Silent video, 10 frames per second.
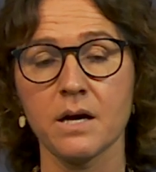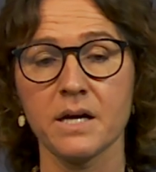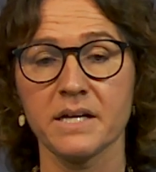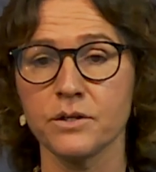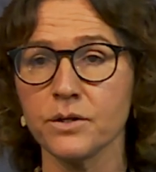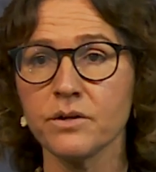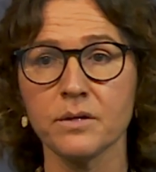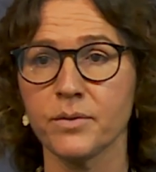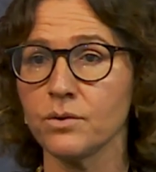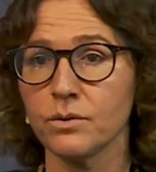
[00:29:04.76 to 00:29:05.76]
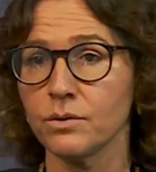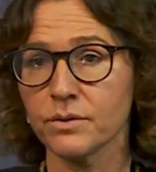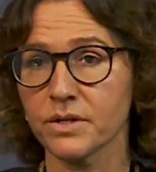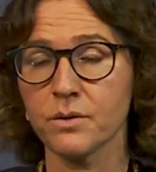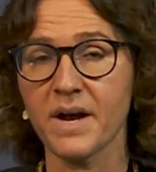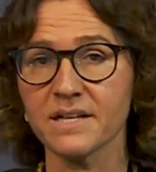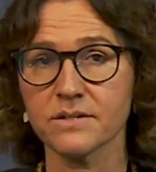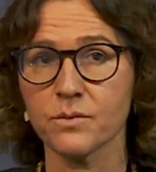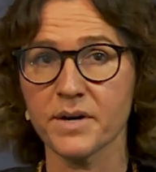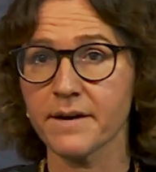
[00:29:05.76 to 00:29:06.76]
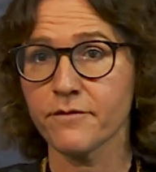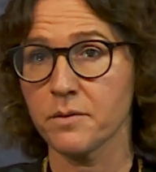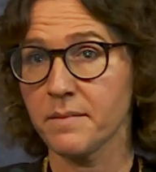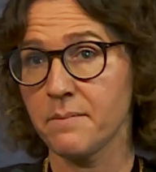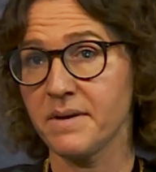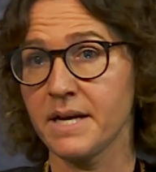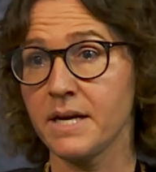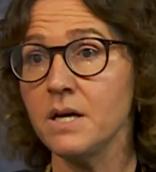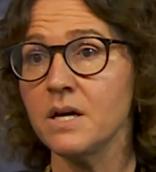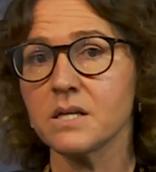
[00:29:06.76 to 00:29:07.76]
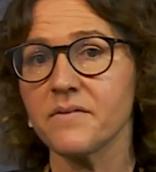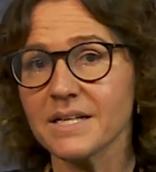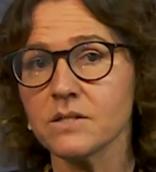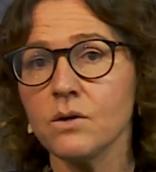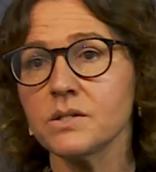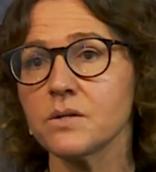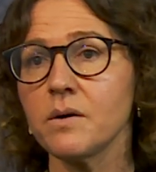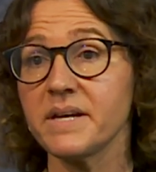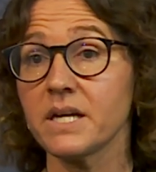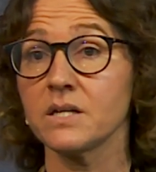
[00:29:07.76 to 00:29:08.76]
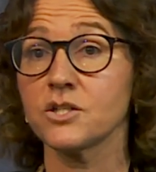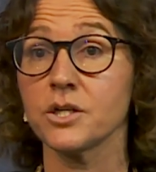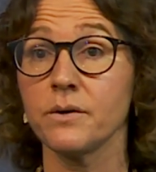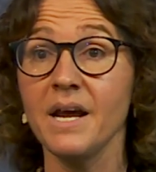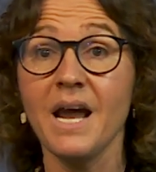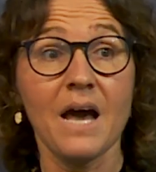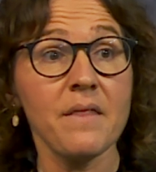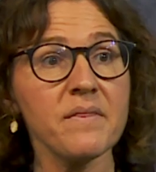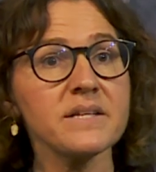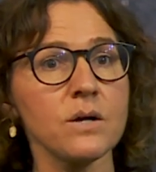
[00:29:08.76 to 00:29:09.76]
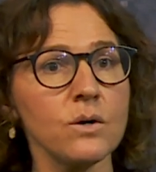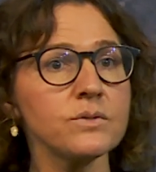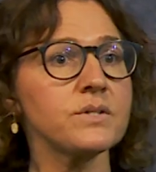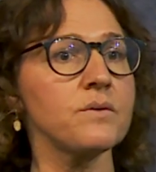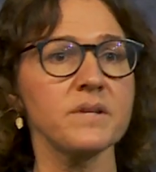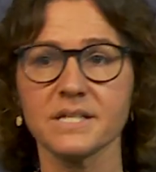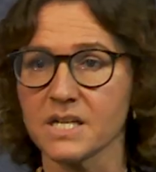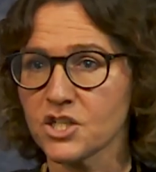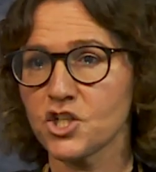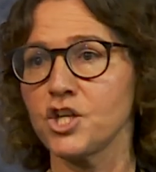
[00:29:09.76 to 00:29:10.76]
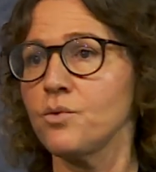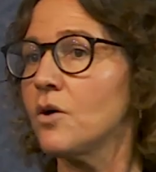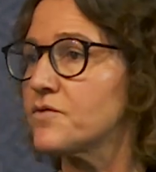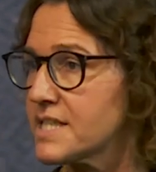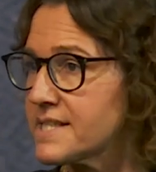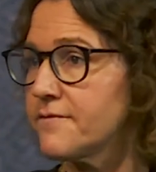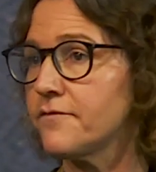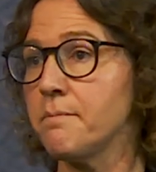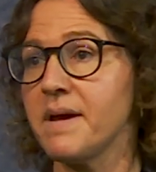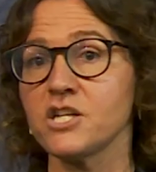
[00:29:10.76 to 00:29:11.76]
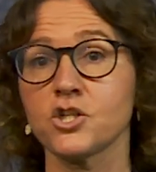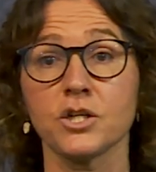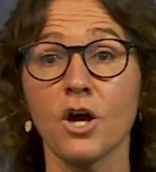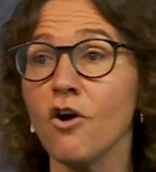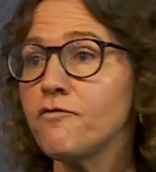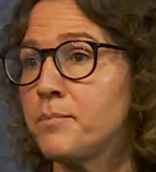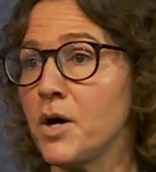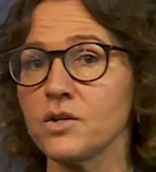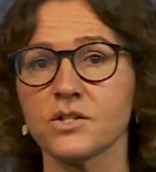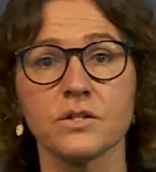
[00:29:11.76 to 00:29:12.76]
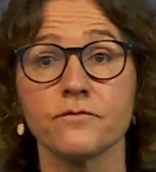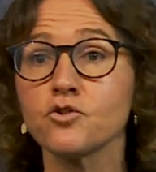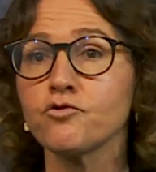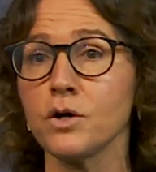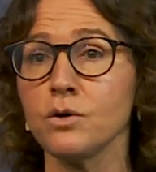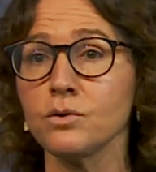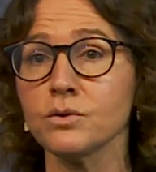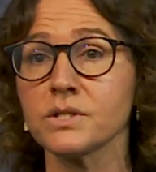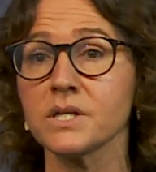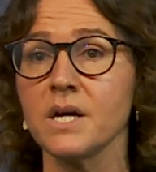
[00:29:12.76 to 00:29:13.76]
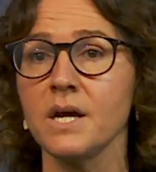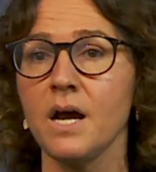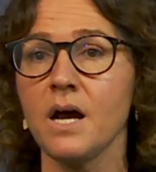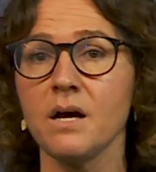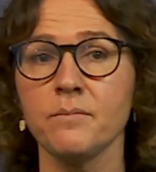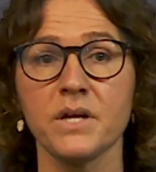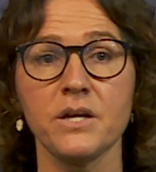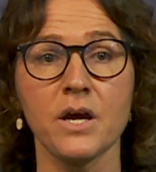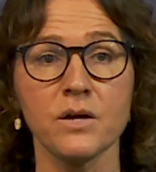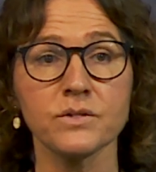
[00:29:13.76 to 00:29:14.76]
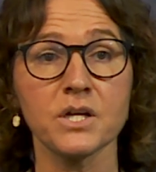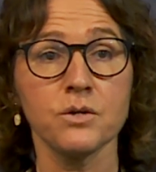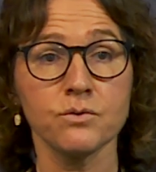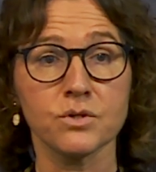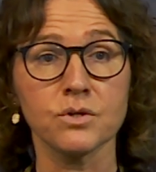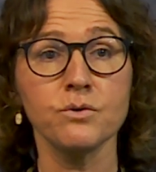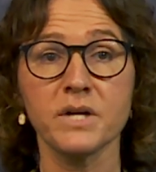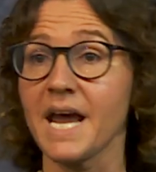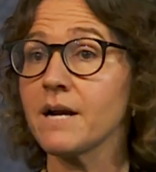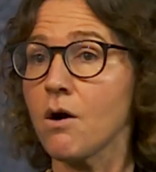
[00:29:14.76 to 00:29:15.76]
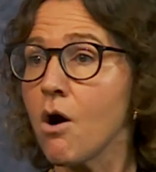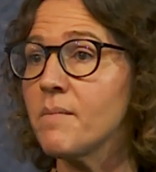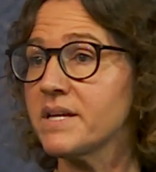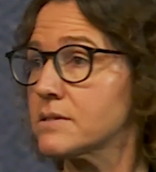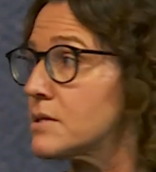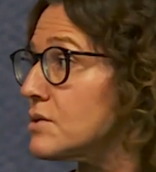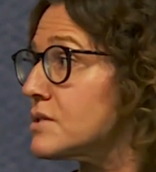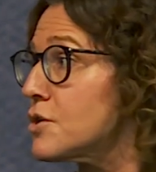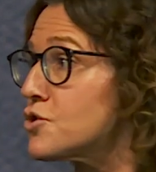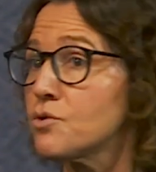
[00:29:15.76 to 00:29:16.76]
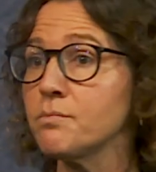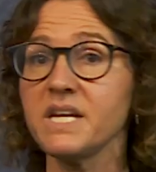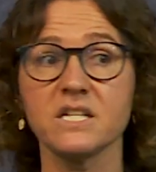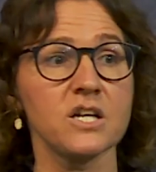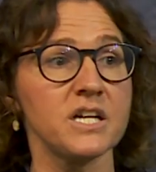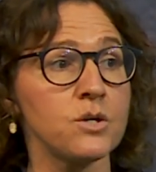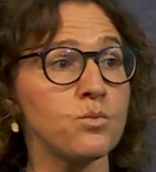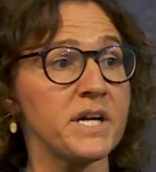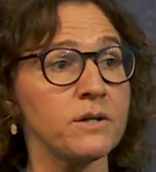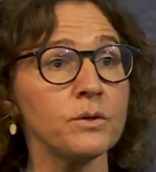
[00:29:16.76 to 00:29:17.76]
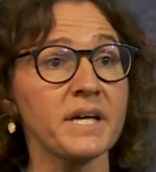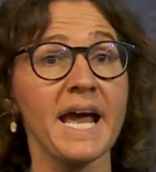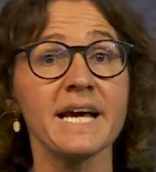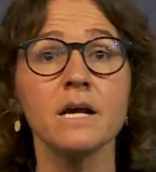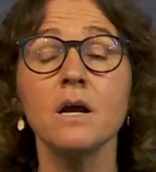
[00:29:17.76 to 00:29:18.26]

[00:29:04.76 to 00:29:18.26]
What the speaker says: in Europe or the US or whatever it may be. So that's also a big issue. And then there's also this issue of disinformation, of bots, of trolls. You know, so you do get comments on social media, you will get